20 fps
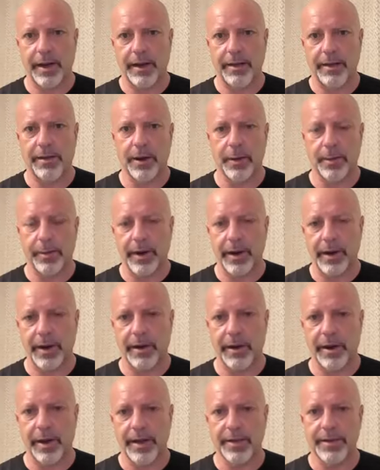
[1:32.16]
Ethiopian
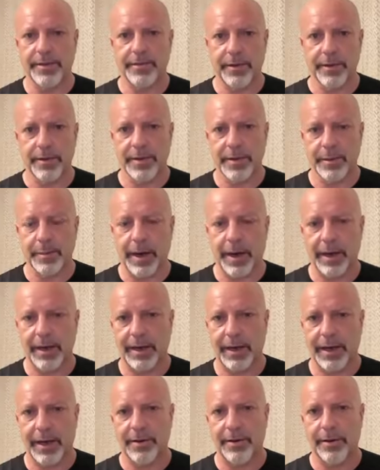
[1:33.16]
Airlines for the
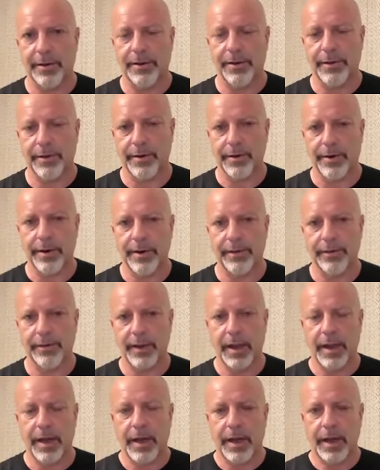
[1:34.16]
Somaliland authorities.
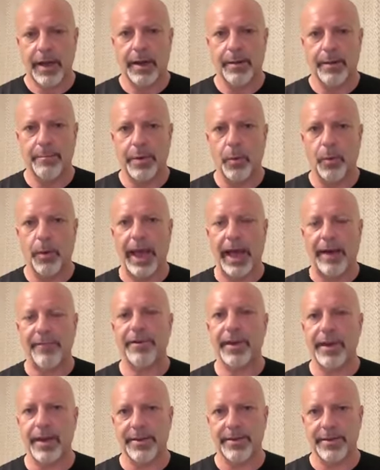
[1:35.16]
But we
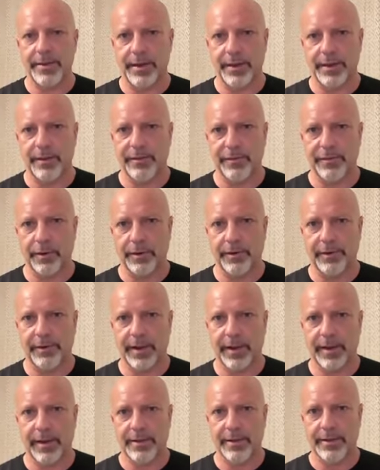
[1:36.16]
haven't yet seen the full
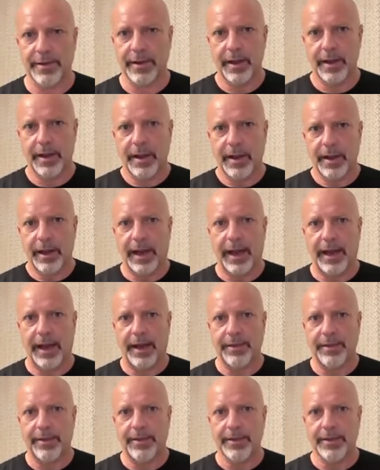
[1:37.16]
text,
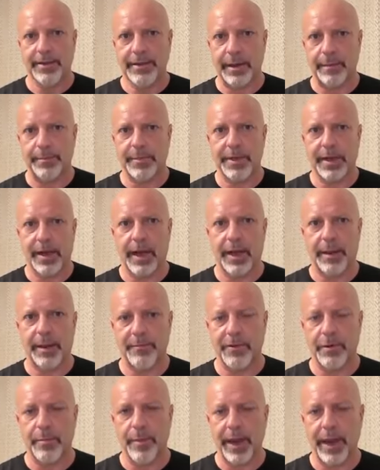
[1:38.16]
and there's some time
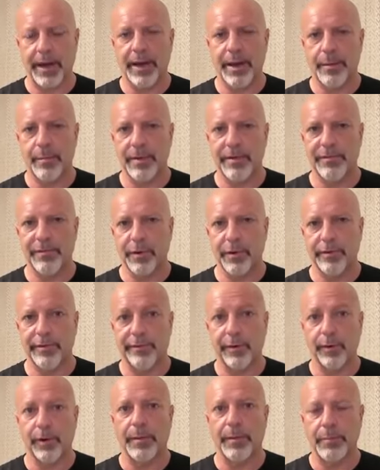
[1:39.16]
remaining before
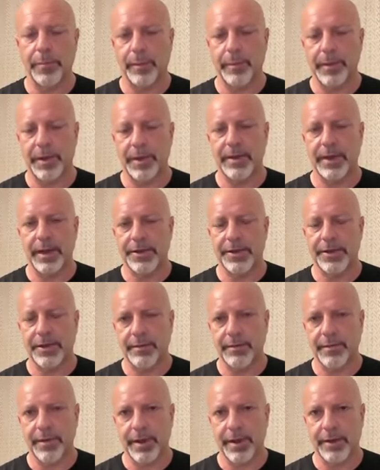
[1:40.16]
full implementation
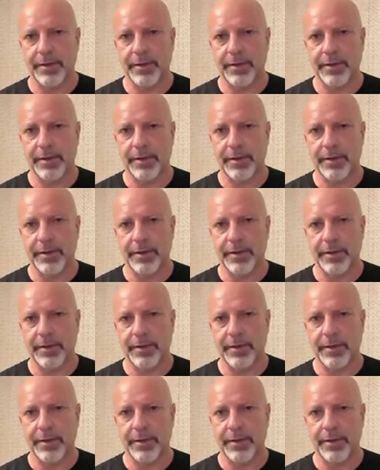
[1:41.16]
of the